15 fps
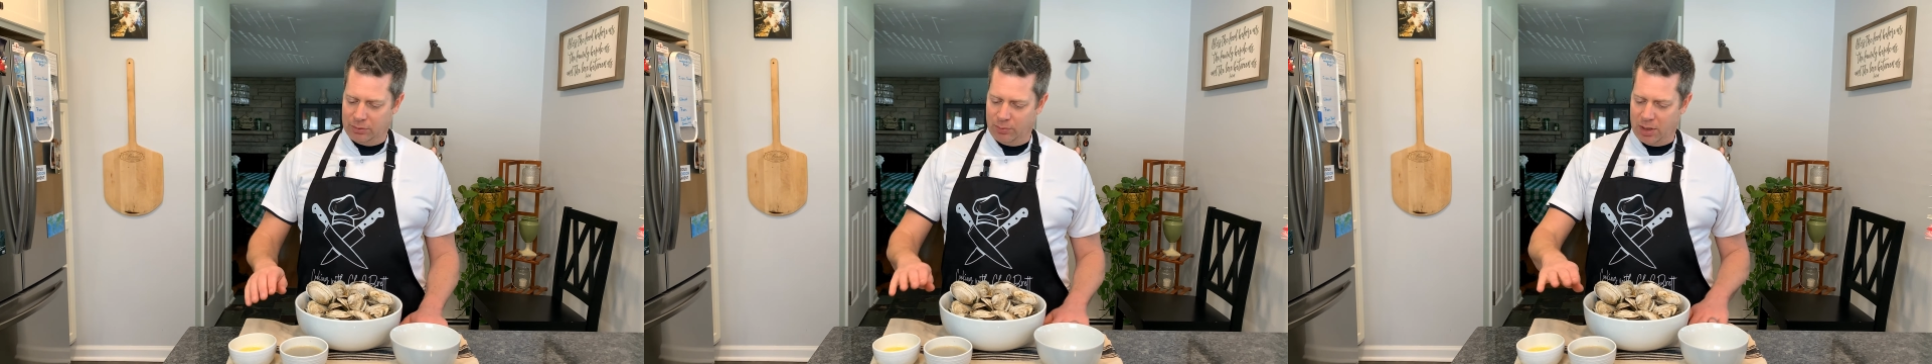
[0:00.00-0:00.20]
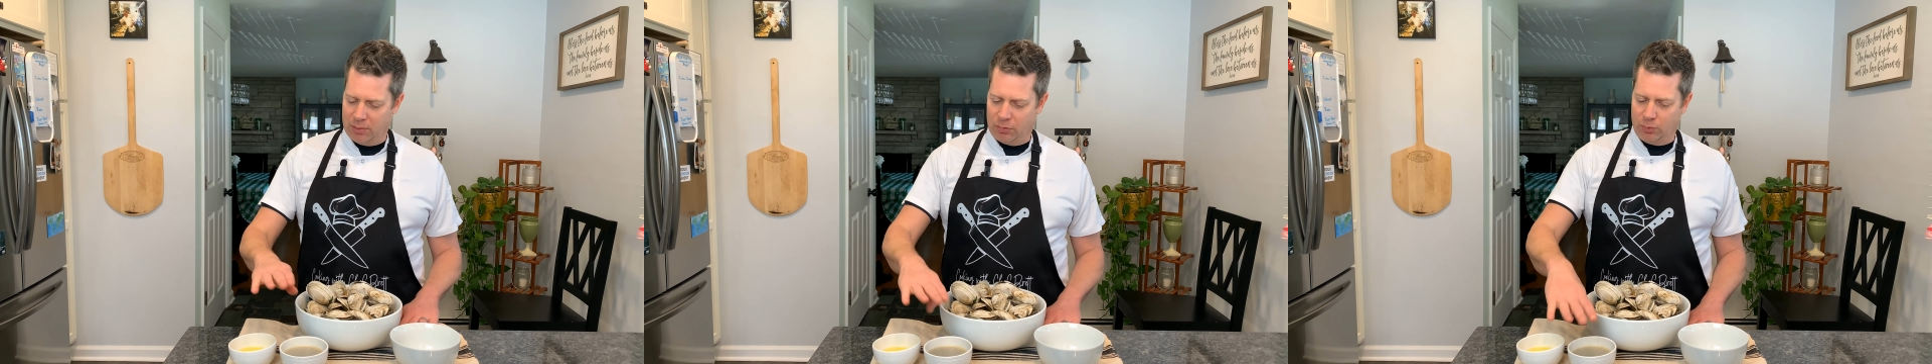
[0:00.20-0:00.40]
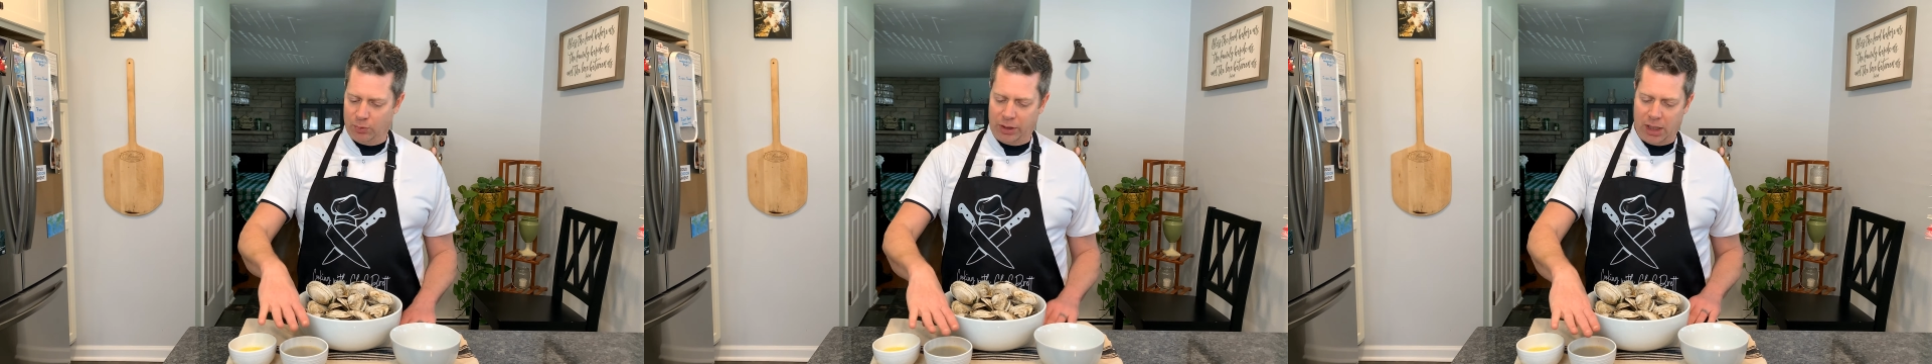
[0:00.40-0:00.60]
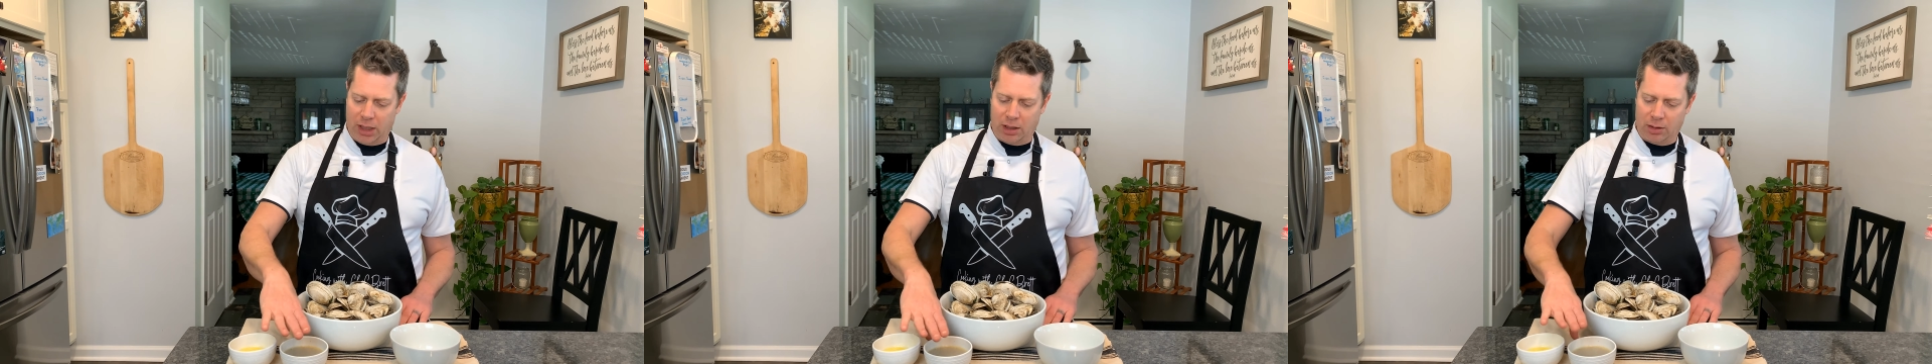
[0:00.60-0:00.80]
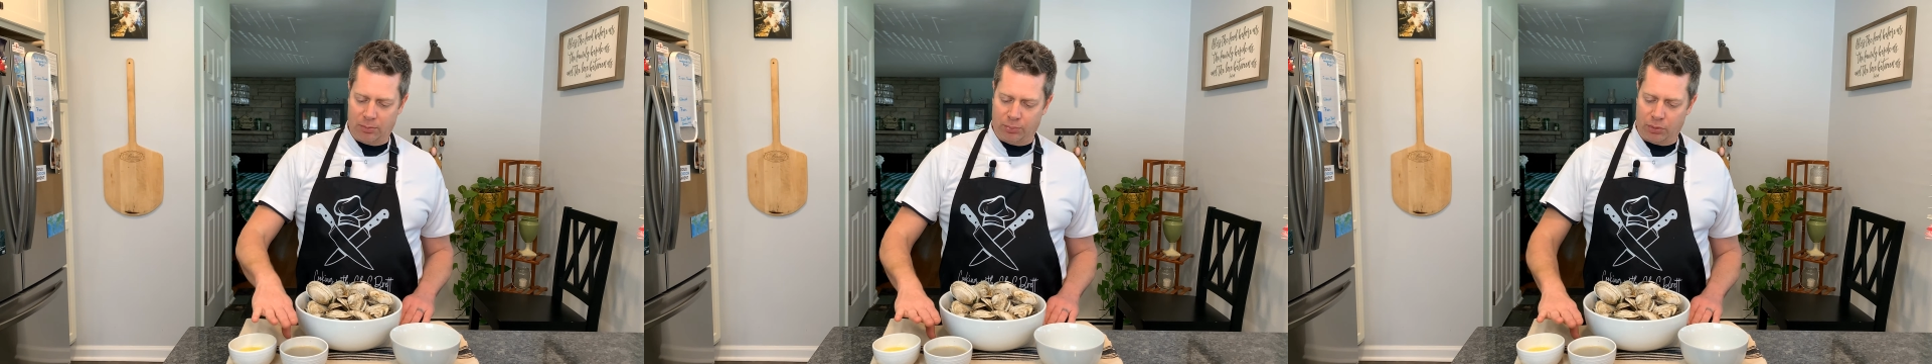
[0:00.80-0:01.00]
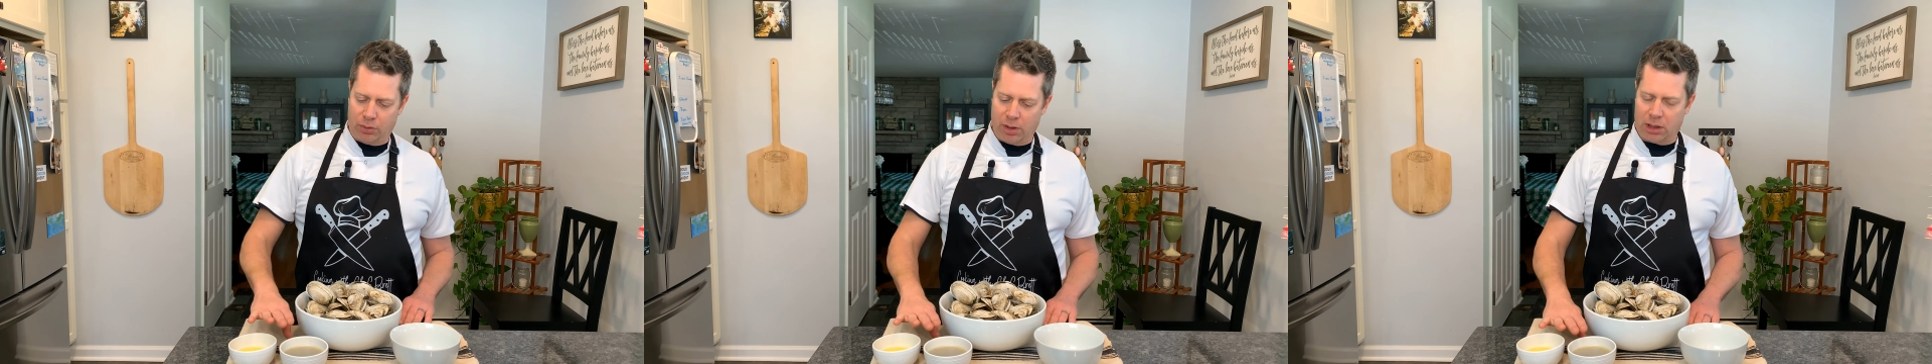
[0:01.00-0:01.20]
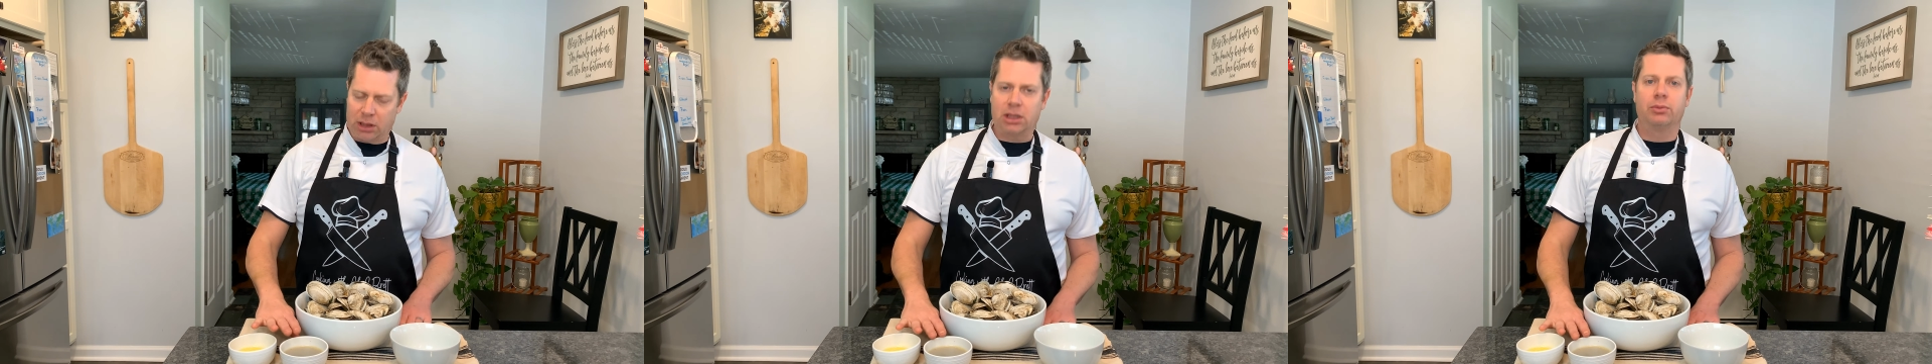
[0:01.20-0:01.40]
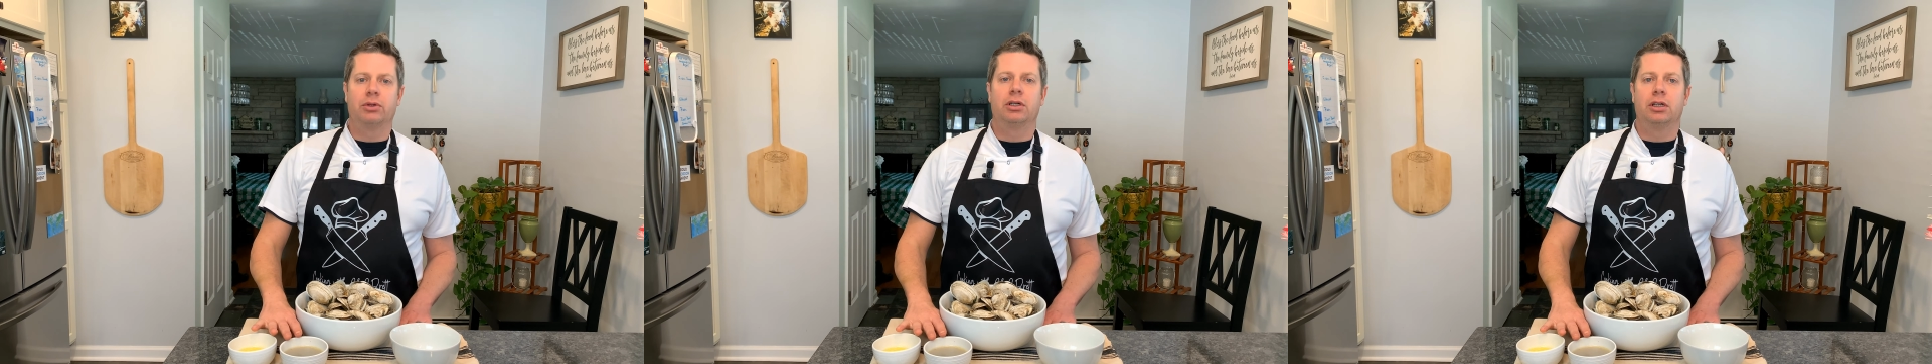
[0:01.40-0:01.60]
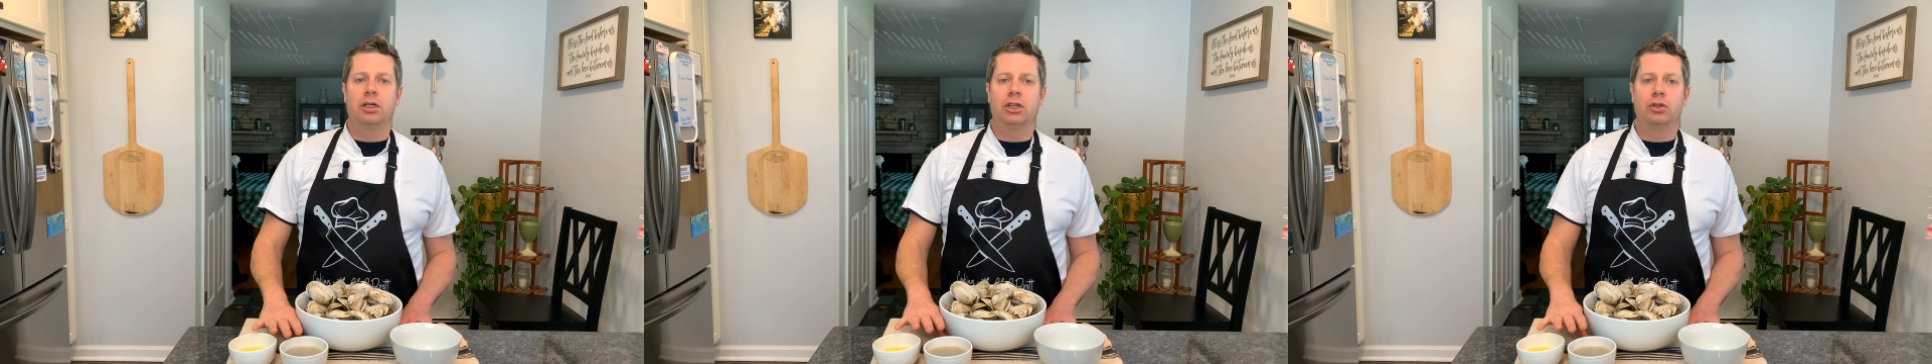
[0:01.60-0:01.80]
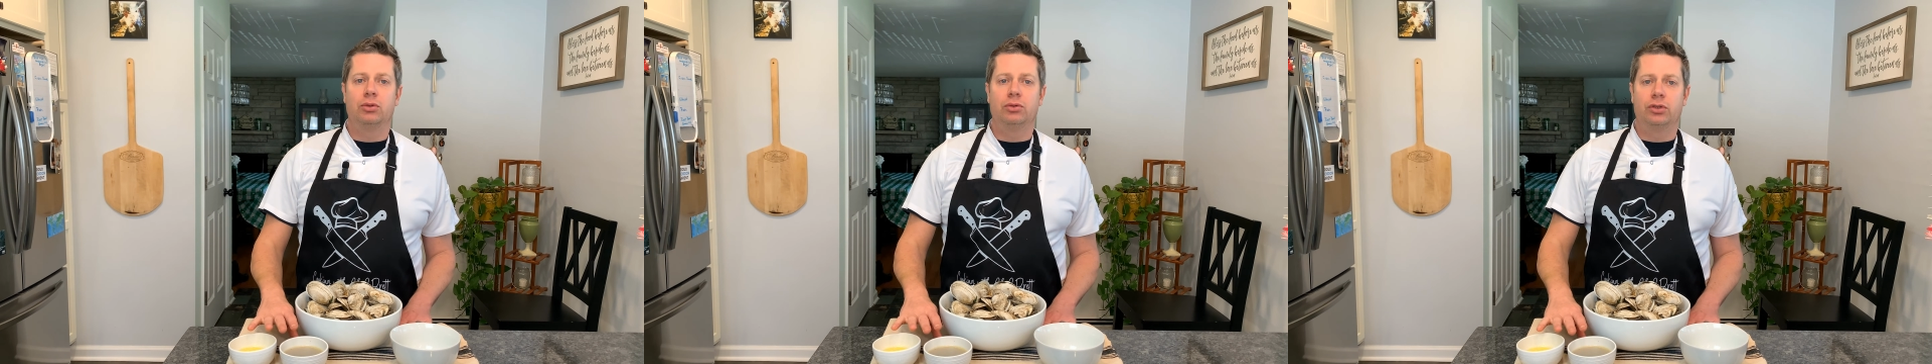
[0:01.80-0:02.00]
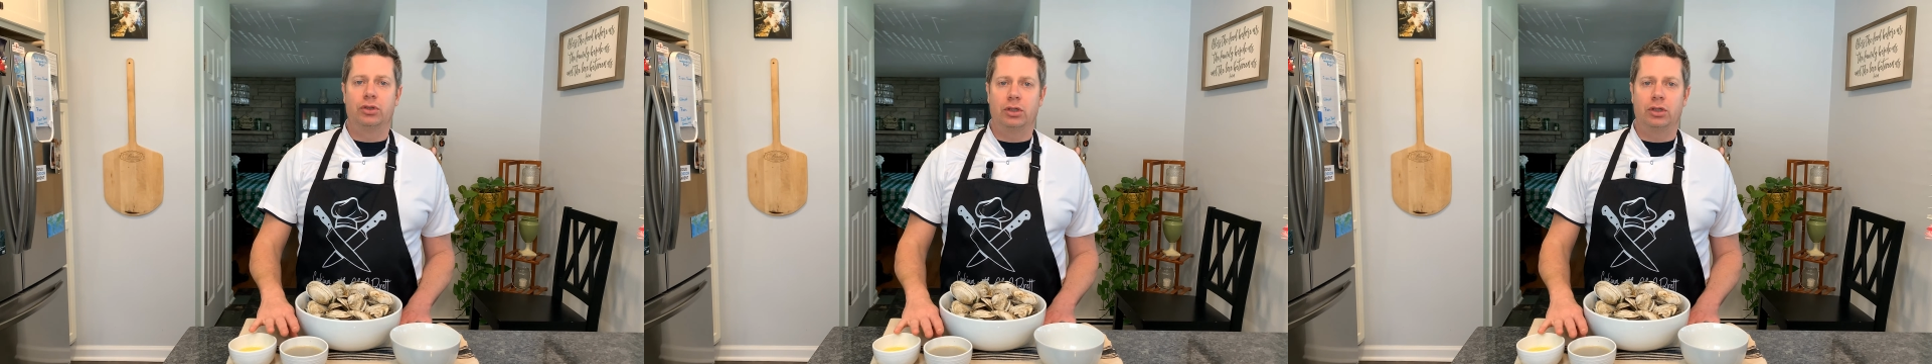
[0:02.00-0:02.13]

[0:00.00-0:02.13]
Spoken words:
Remember, we got our broth that we're going to use